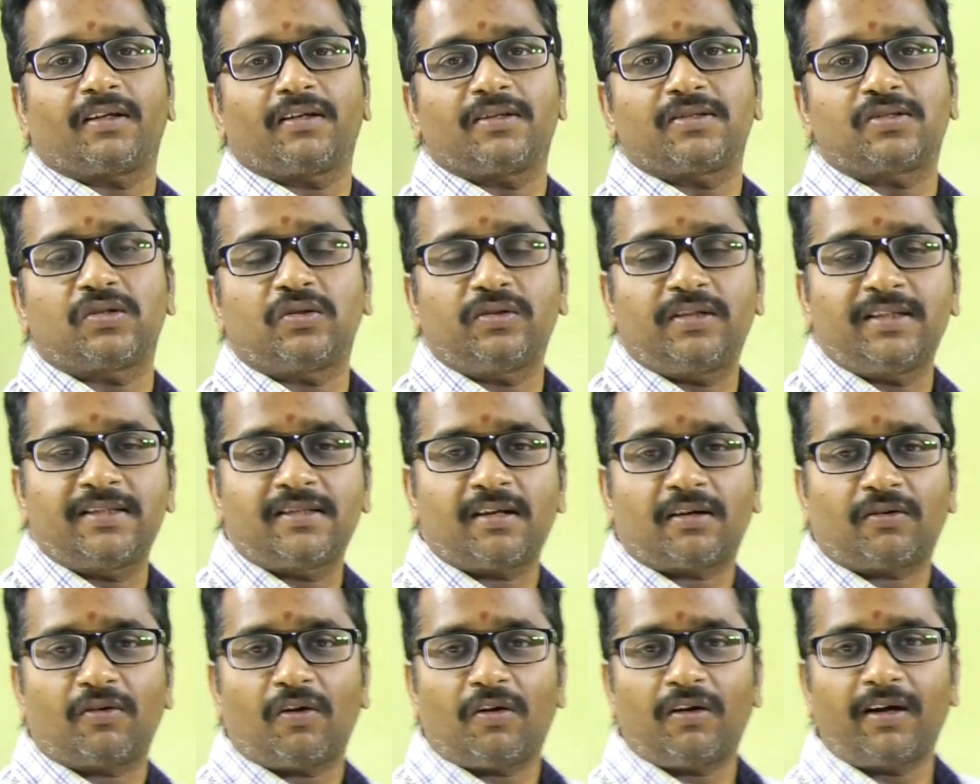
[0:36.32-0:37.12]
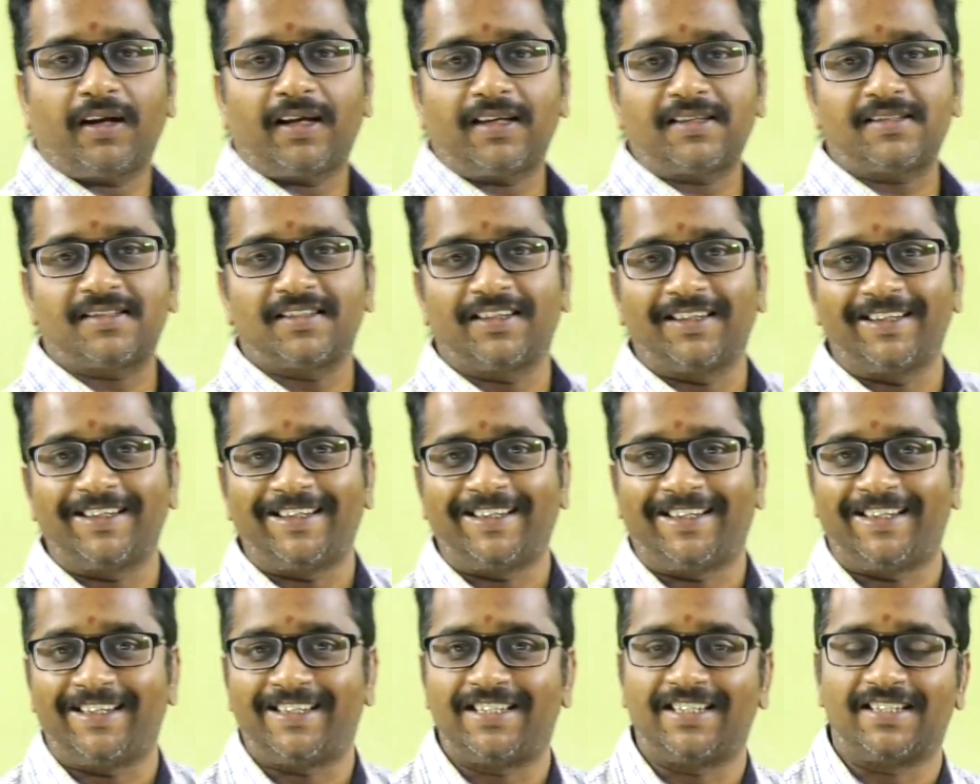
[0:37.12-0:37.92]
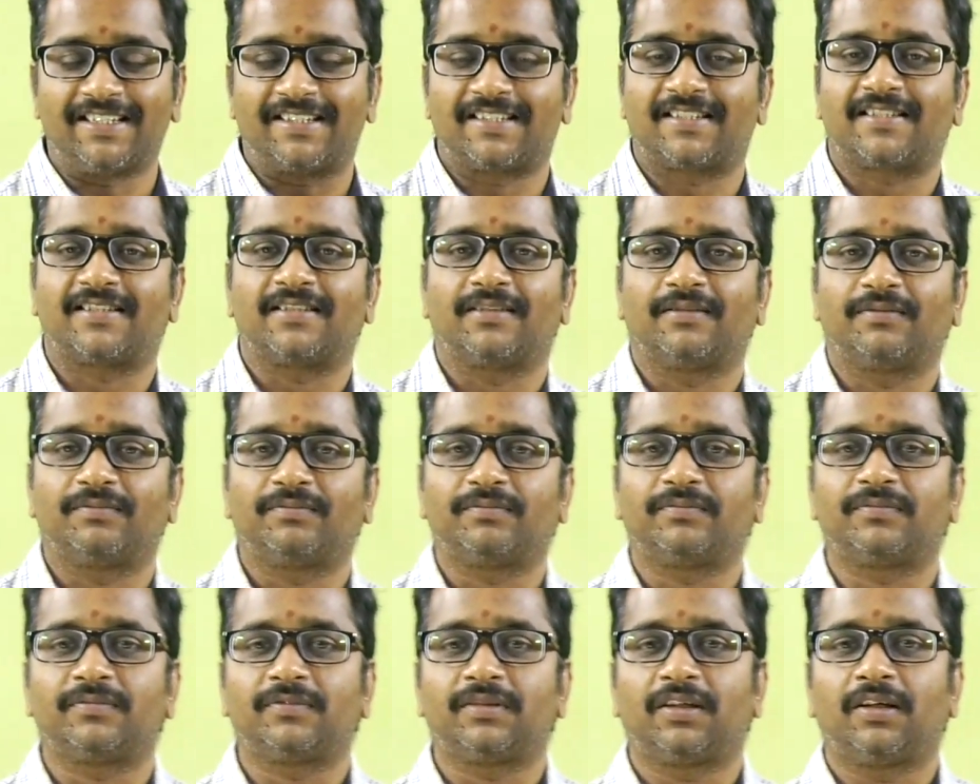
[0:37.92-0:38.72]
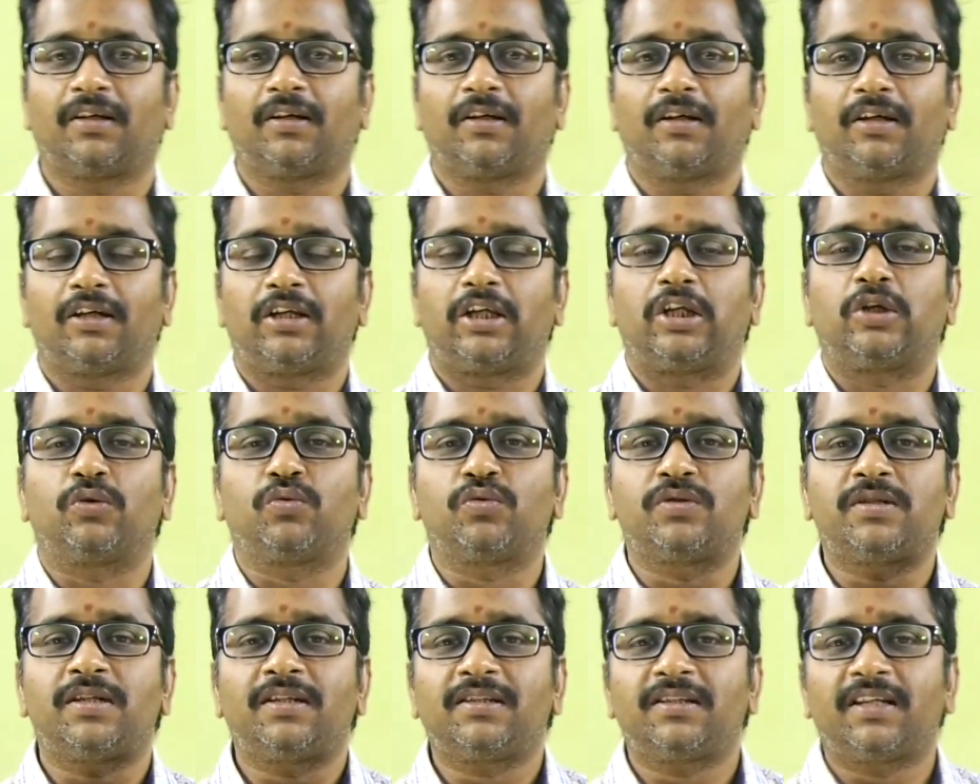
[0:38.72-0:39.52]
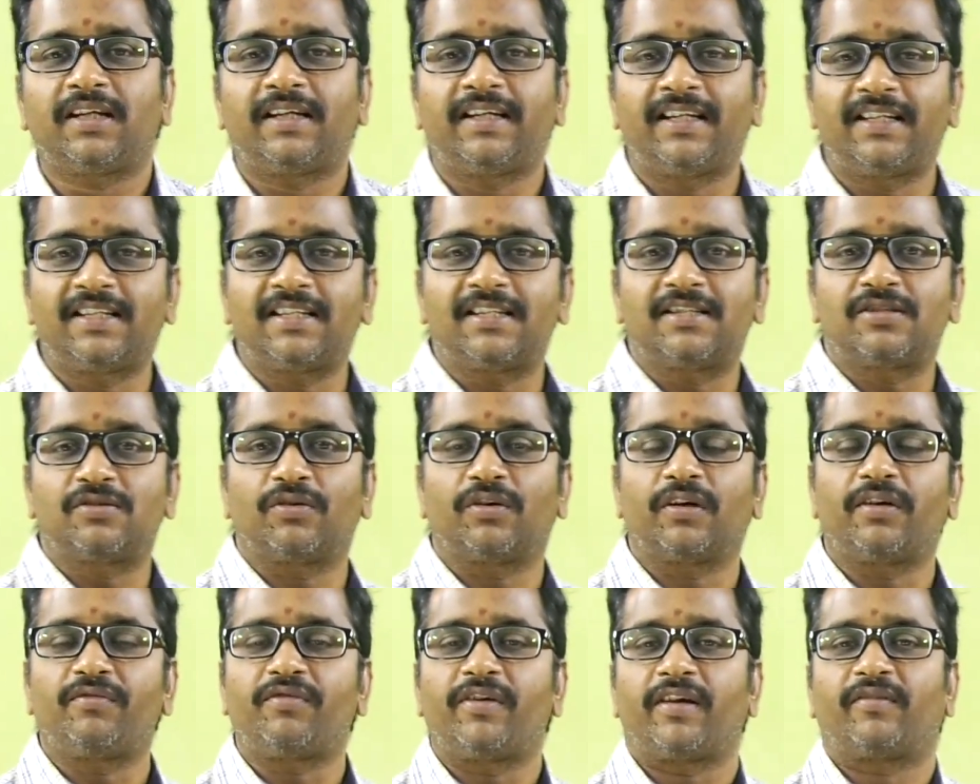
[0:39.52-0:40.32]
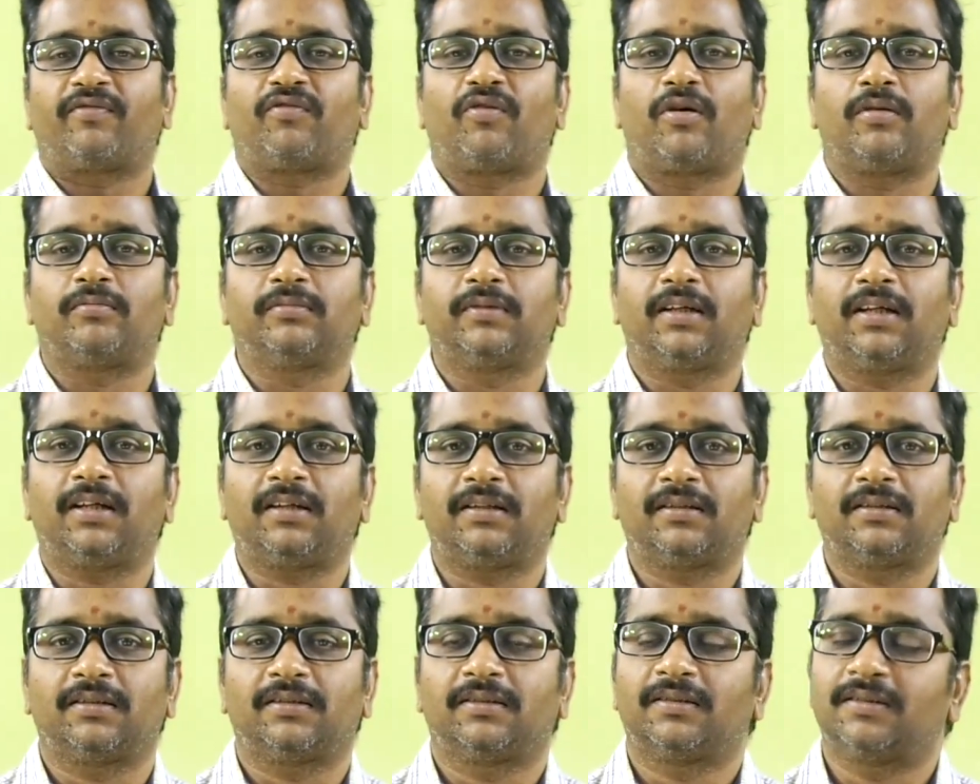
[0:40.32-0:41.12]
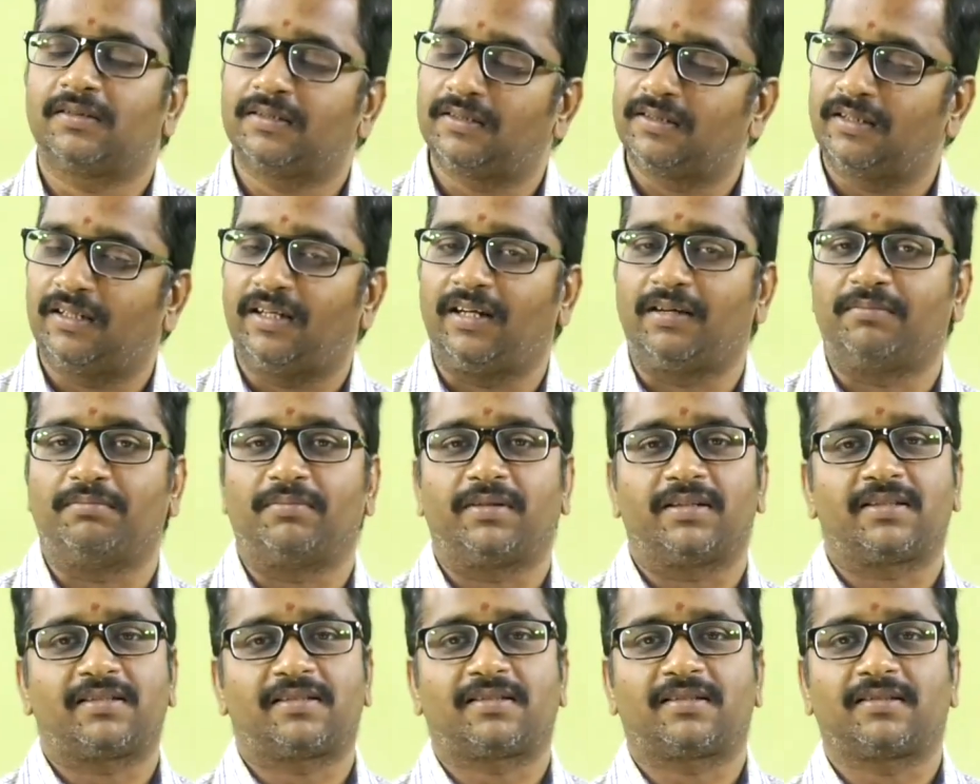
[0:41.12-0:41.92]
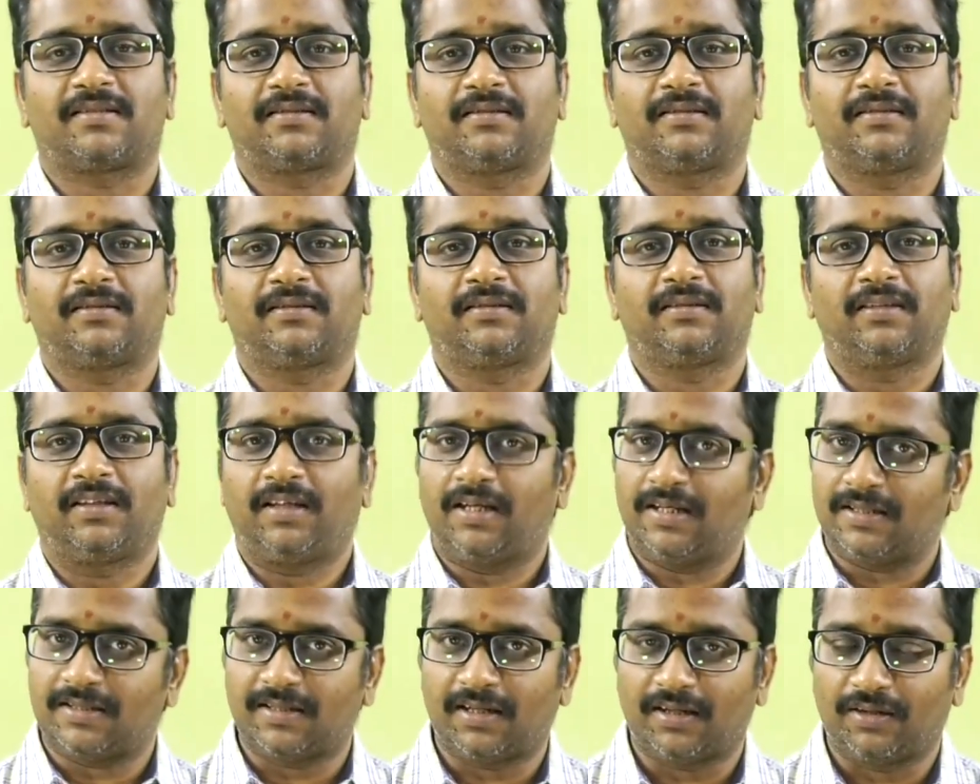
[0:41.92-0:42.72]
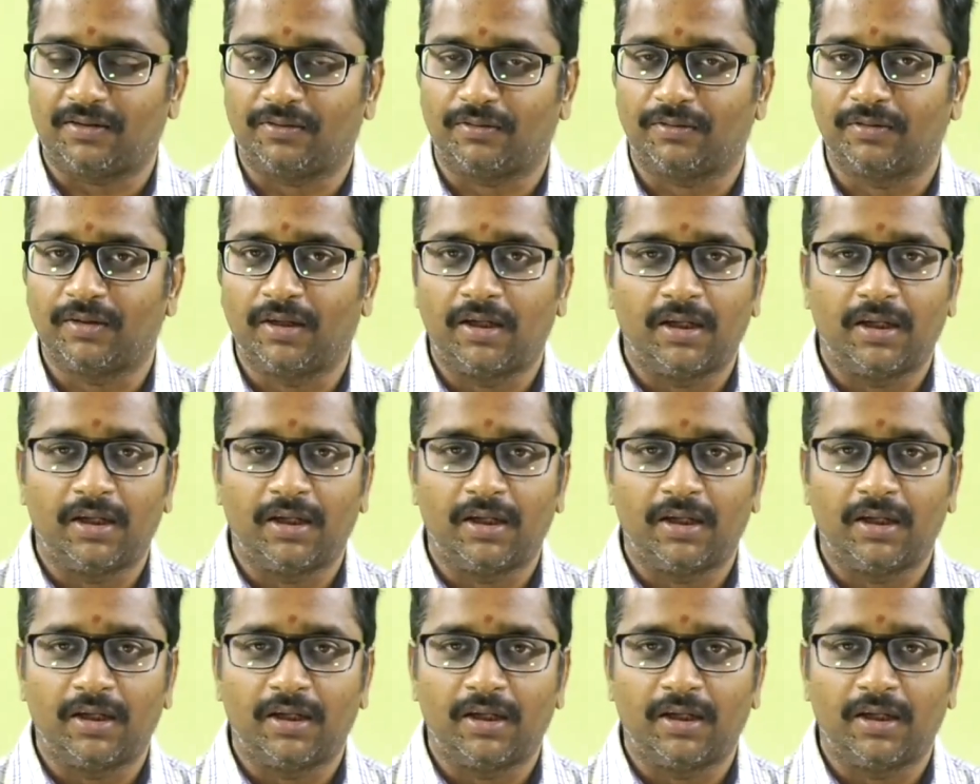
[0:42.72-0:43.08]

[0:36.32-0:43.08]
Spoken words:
So these are called as digits. Using the digits only we have formed the numbers. Yes or no?